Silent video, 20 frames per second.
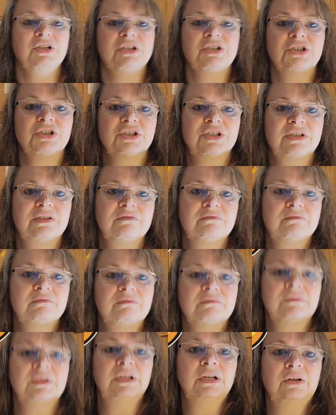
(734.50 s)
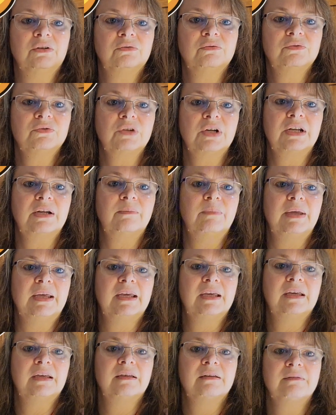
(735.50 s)
just, you know, try to
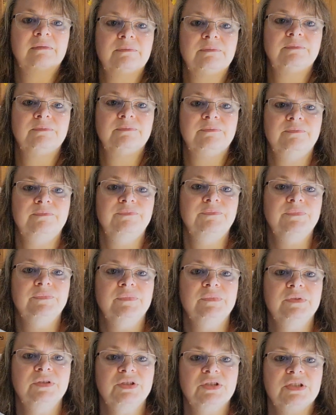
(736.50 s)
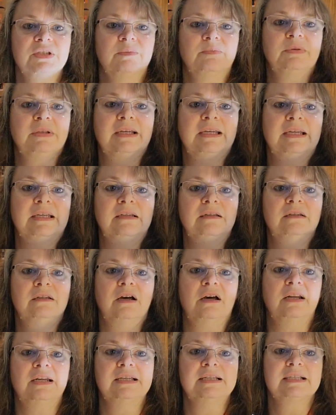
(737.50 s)
make just a plain
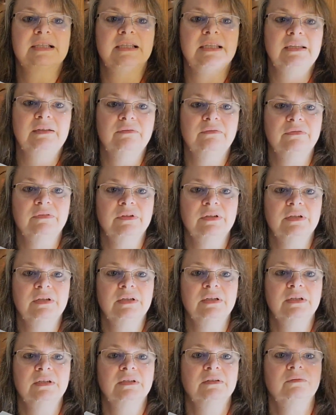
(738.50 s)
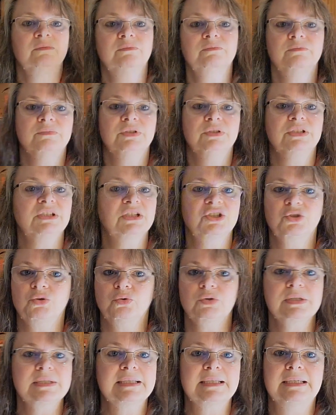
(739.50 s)
Donny sleeve, just a
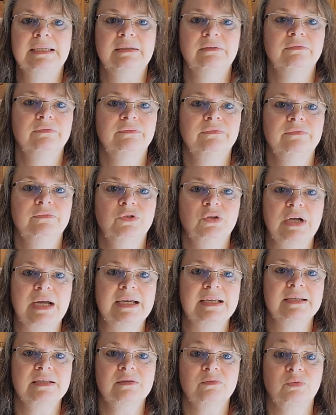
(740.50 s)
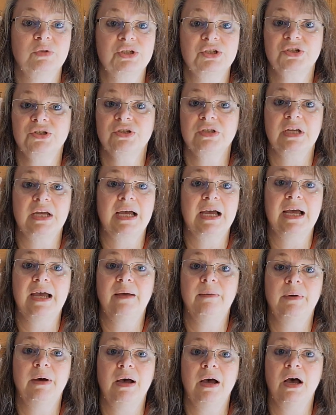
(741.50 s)
short sleeve dress, which
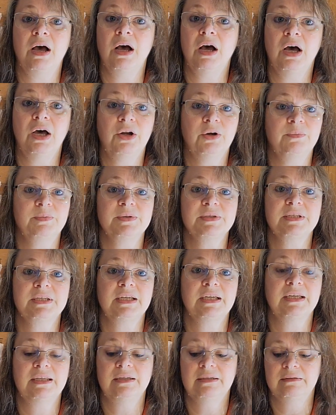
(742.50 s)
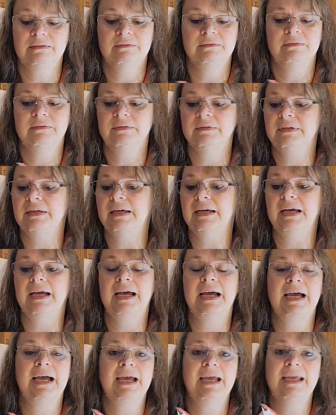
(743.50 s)
I'm 100%,
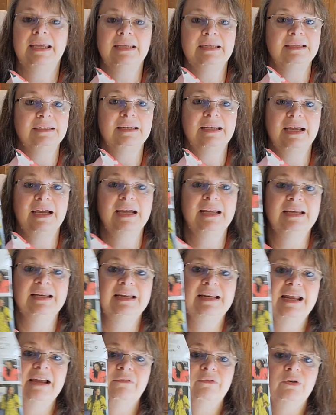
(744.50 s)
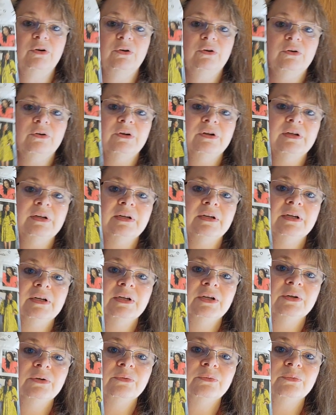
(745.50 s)
I never
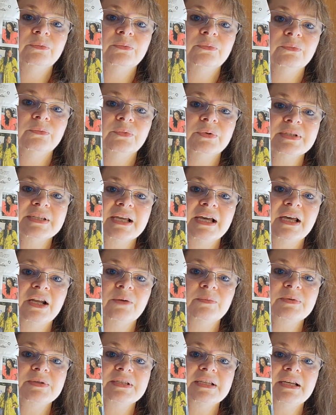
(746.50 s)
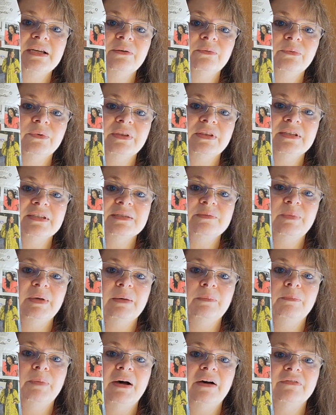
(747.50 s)
was 100% with this
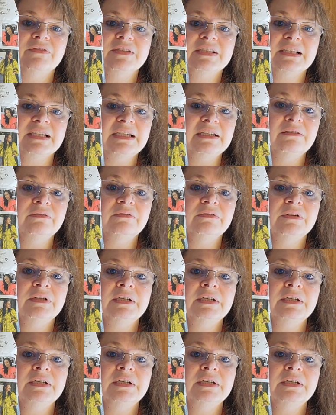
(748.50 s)
big puff sleeve,